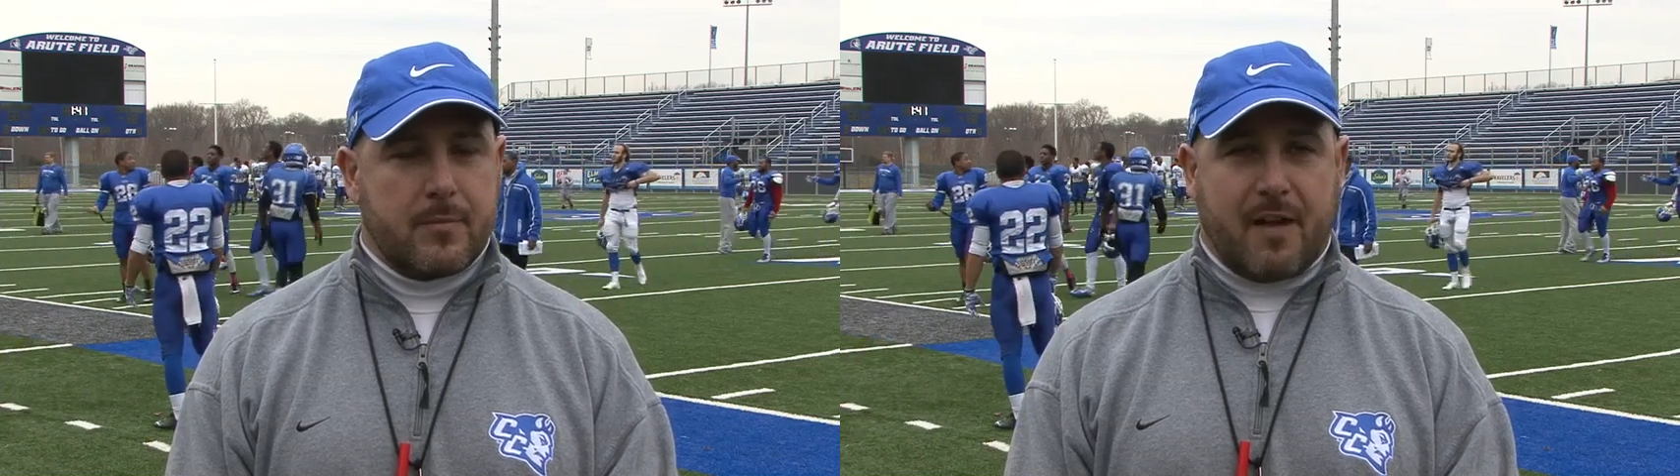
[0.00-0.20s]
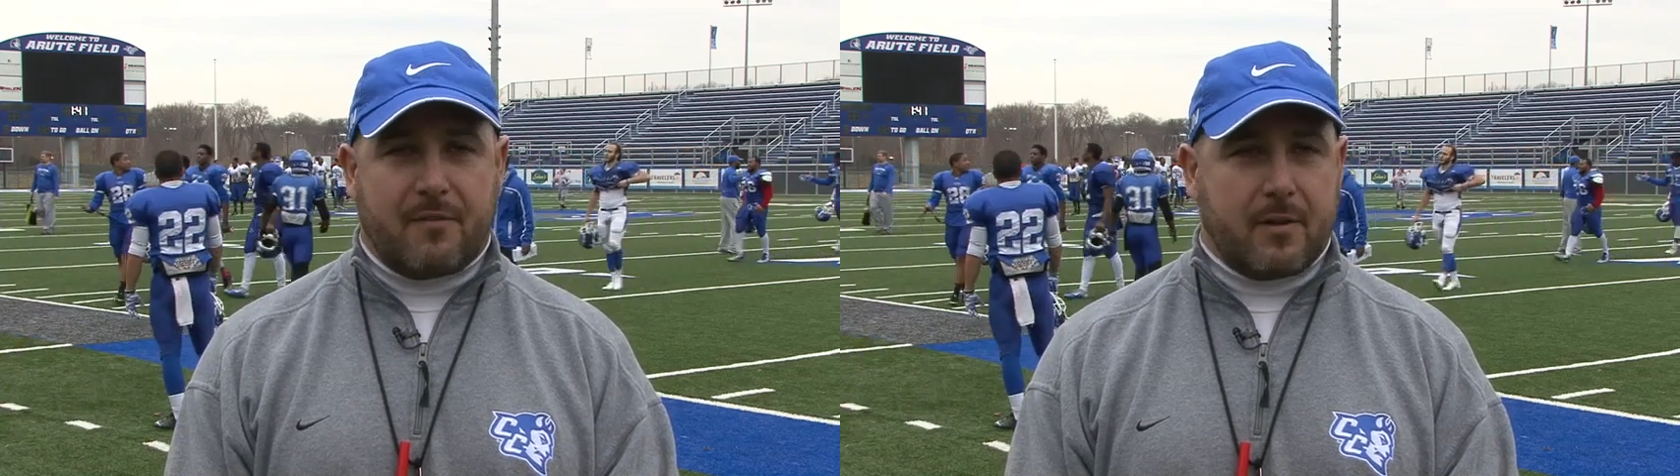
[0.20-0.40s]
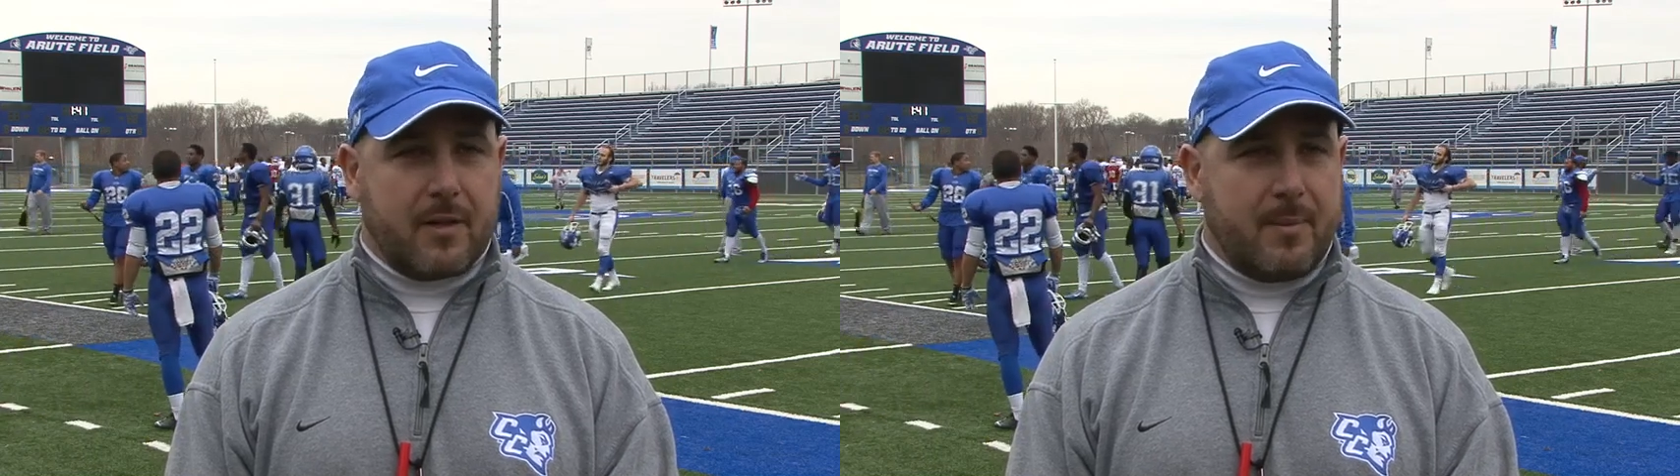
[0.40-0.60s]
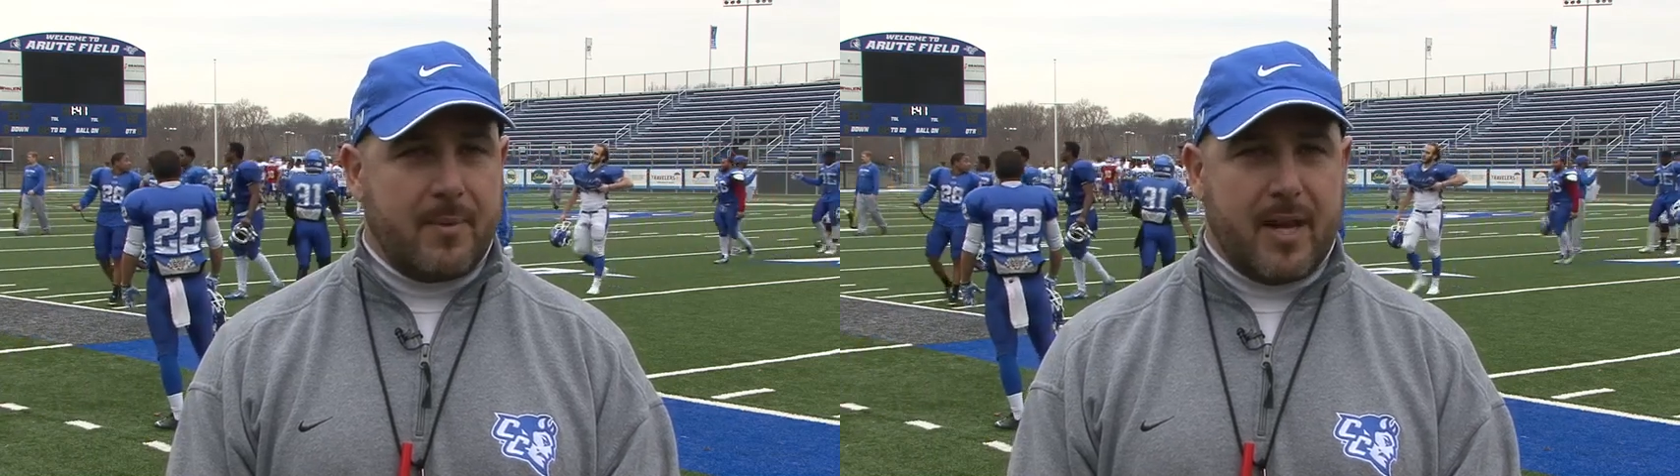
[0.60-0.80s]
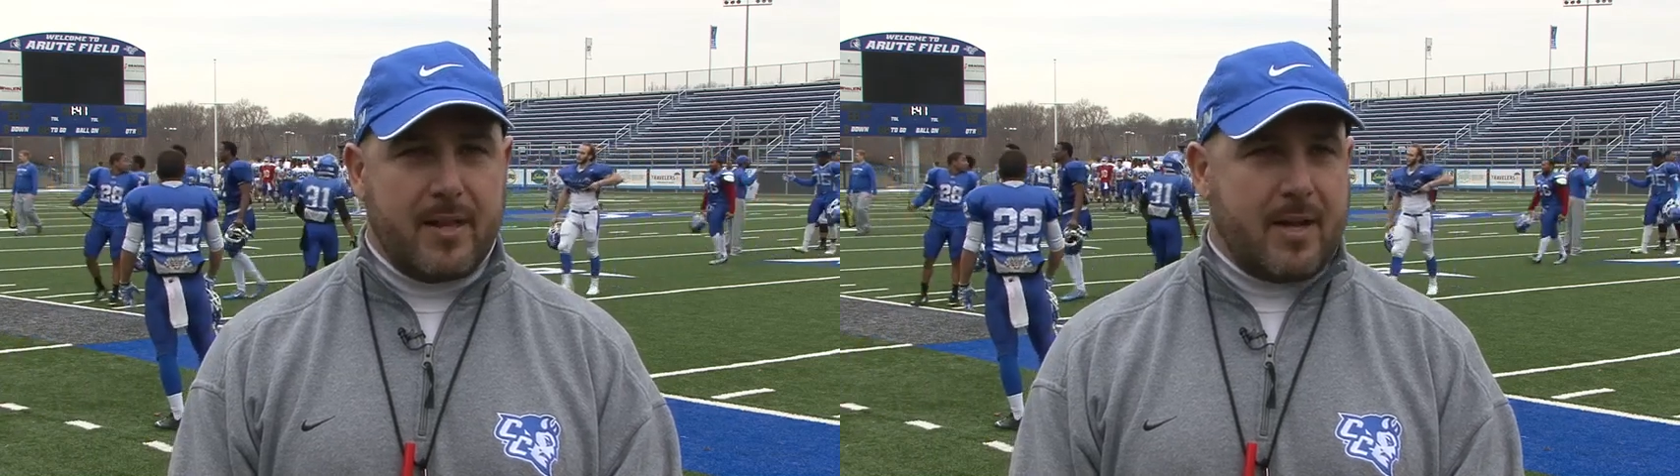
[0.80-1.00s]
Definitely. I
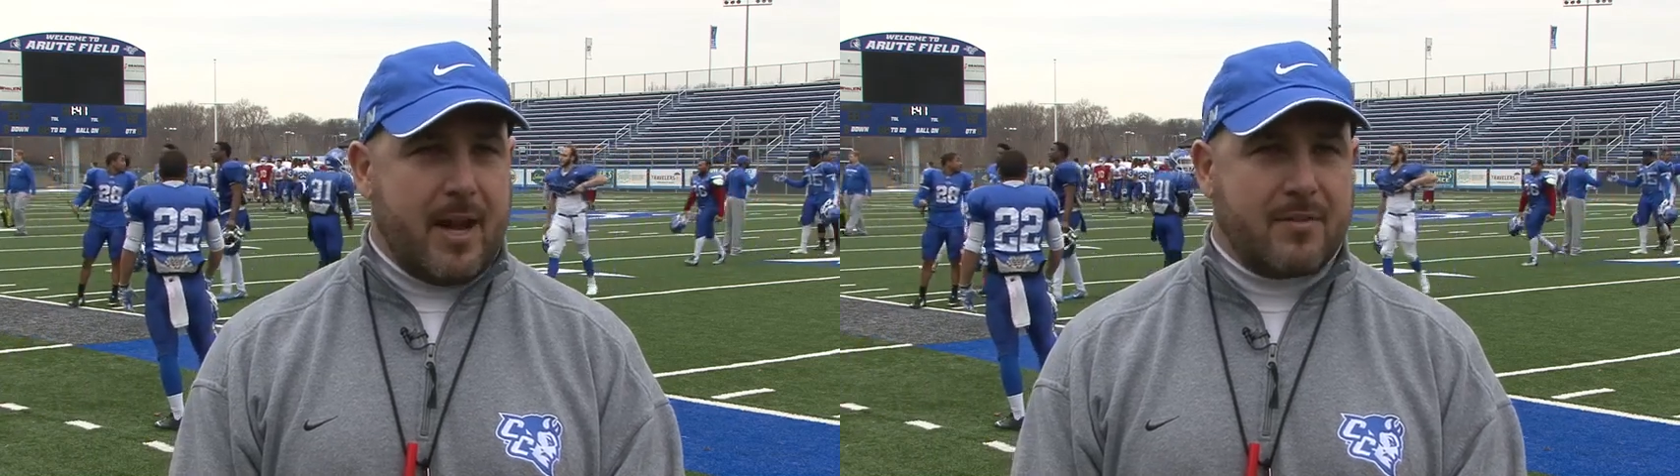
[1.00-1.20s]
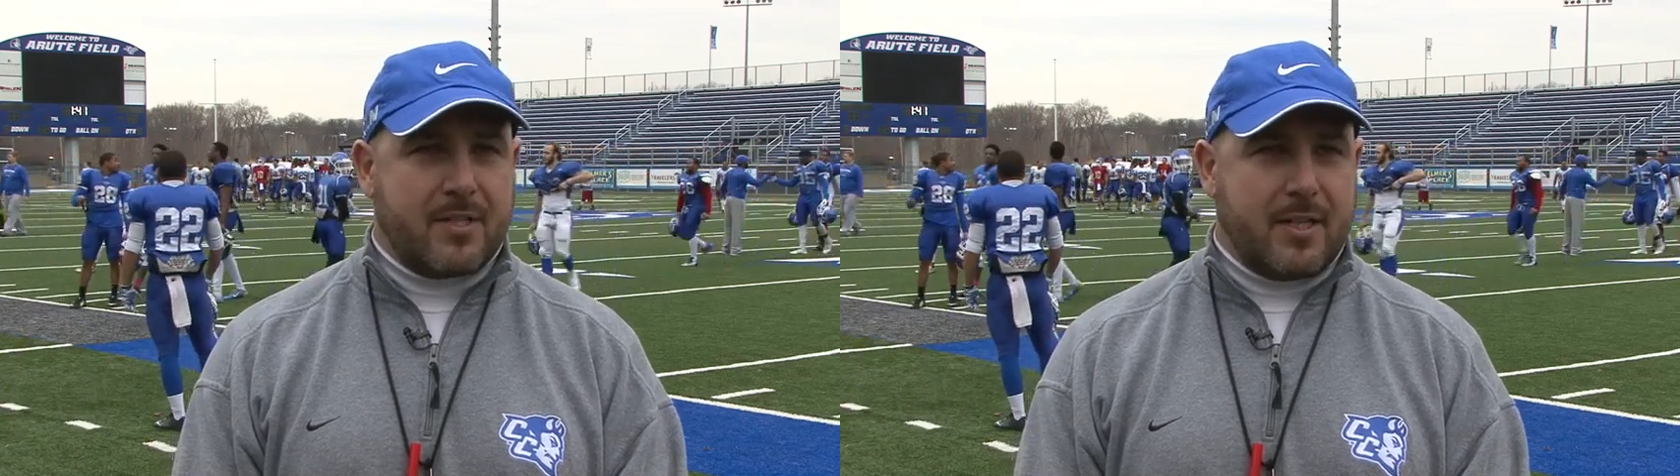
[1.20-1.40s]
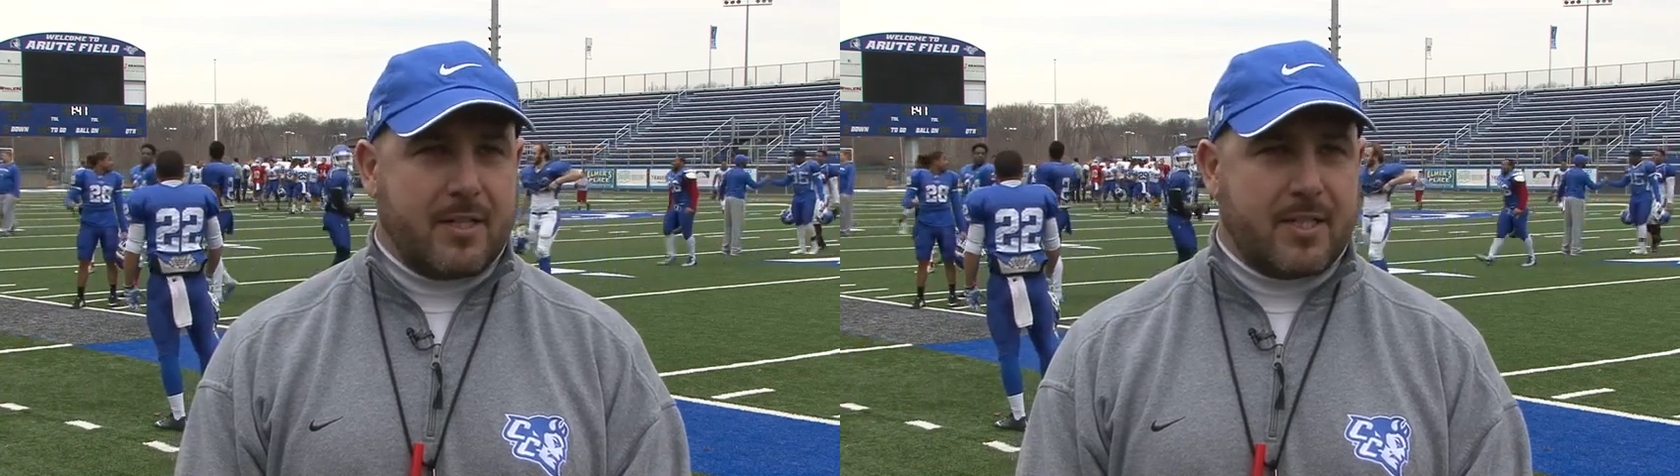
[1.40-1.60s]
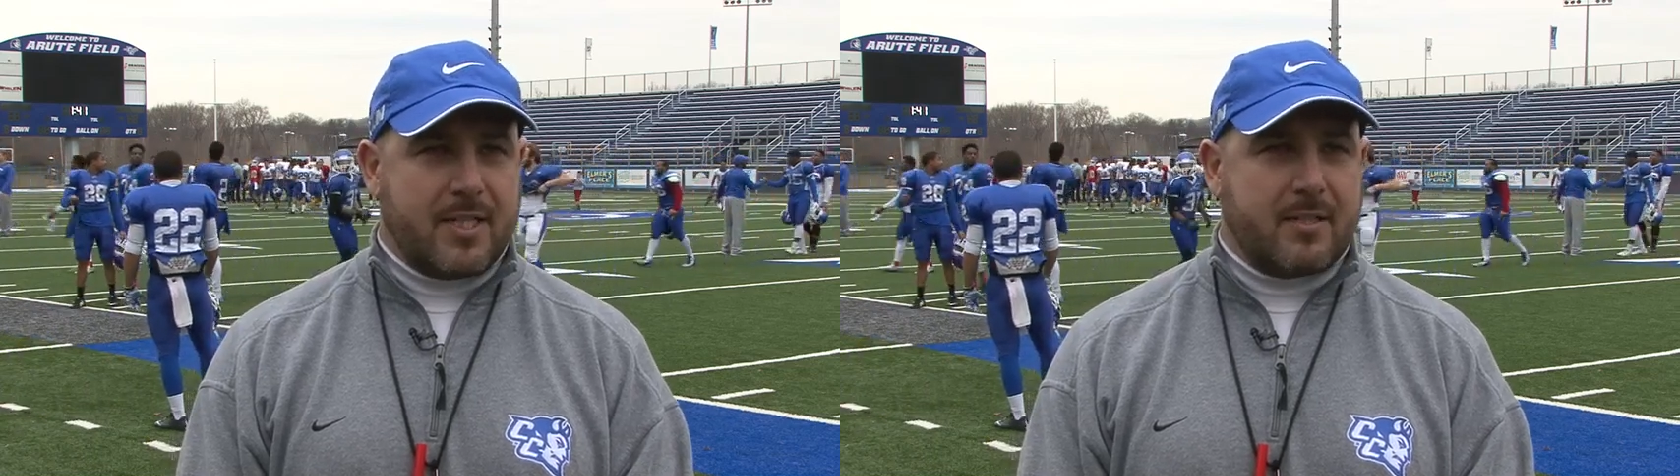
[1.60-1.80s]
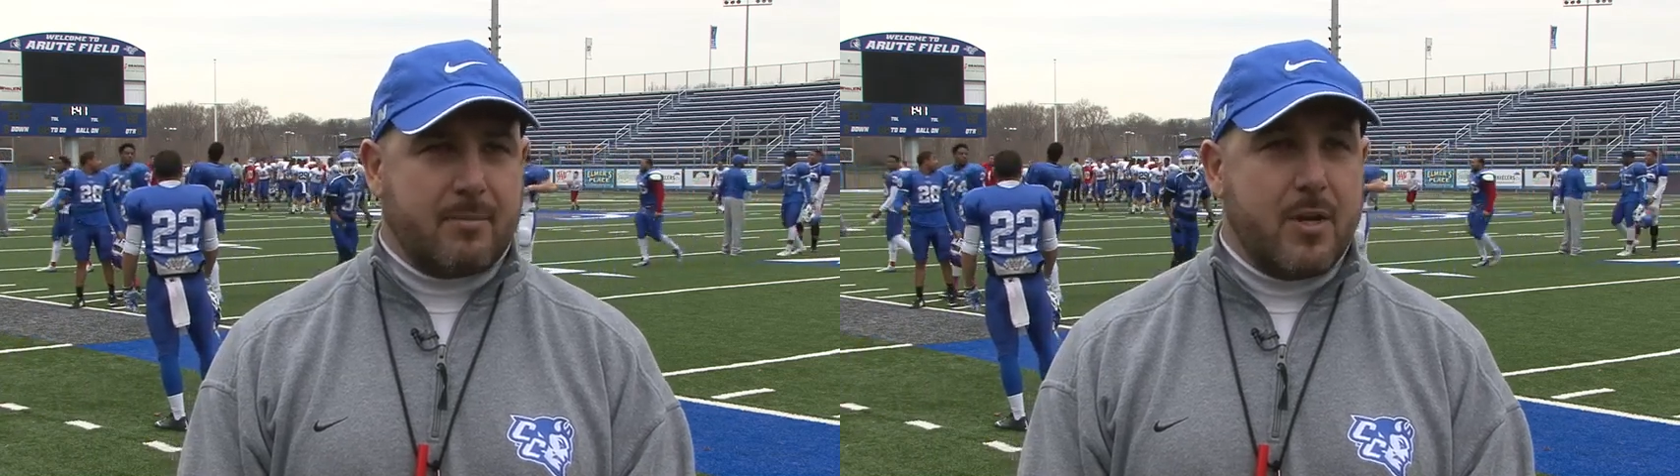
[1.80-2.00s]
mean, I, obviously the
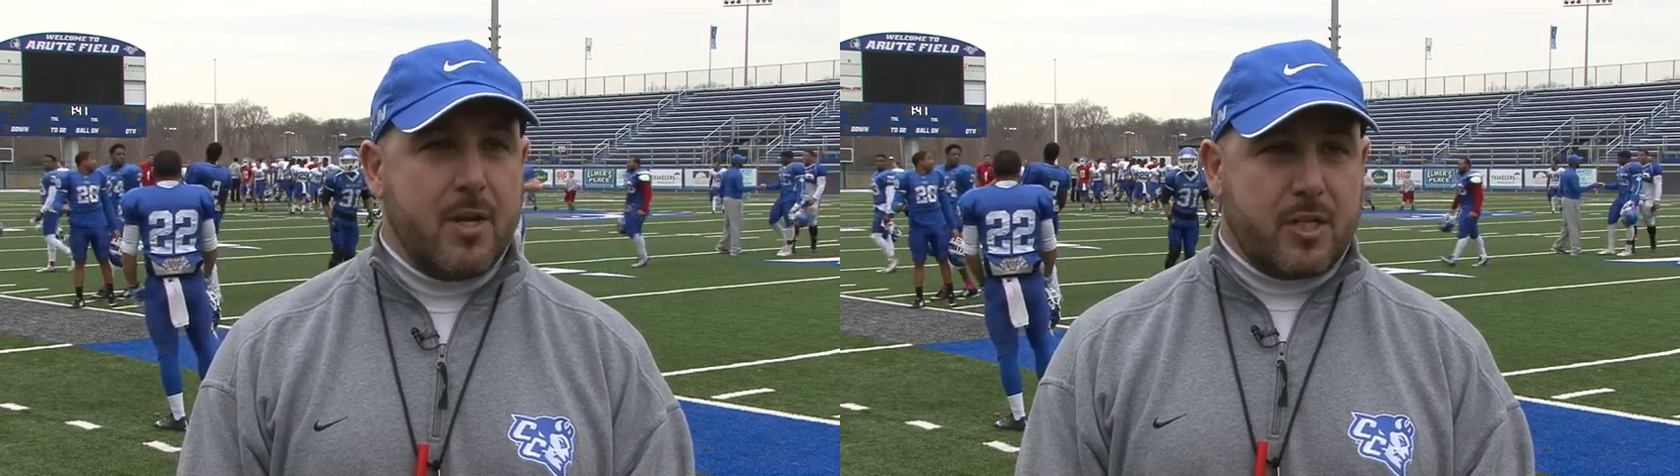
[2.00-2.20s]
system,